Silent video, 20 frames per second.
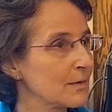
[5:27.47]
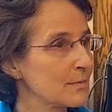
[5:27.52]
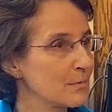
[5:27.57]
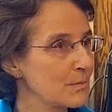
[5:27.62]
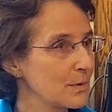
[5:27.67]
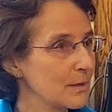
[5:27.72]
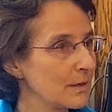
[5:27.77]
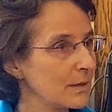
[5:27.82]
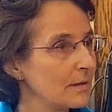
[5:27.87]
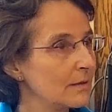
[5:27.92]
I
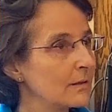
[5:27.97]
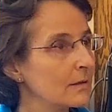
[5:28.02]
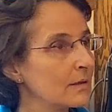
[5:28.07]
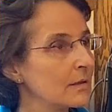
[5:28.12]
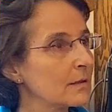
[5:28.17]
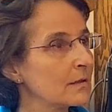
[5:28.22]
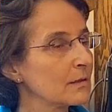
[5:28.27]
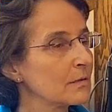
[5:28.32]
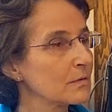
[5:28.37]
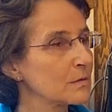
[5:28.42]
mm-hmm. really
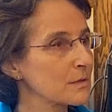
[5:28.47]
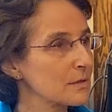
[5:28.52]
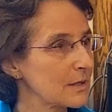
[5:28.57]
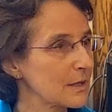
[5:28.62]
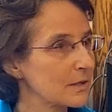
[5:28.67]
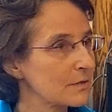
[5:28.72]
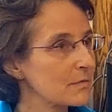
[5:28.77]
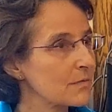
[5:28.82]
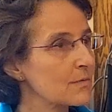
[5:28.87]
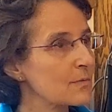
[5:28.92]
did lose
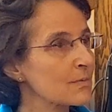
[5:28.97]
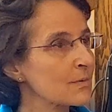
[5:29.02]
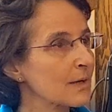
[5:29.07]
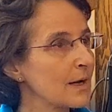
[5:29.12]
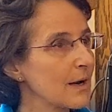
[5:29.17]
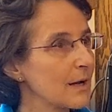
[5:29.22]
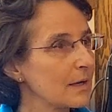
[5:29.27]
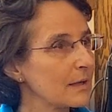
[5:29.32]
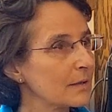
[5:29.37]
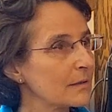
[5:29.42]
touch with
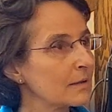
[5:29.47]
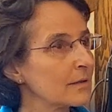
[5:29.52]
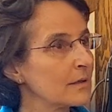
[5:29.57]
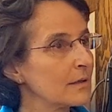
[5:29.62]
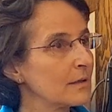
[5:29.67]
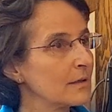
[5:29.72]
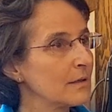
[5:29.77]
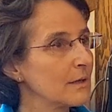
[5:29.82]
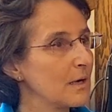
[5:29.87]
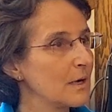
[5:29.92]

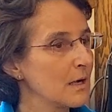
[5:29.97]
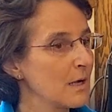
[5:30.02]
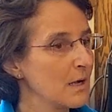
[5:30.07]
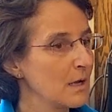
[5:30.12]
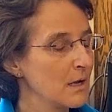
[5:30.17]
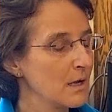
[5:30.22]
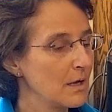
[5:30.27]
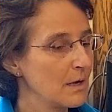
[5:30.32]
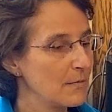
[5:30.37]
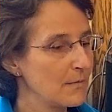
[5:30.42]
reality. Mm -hmm.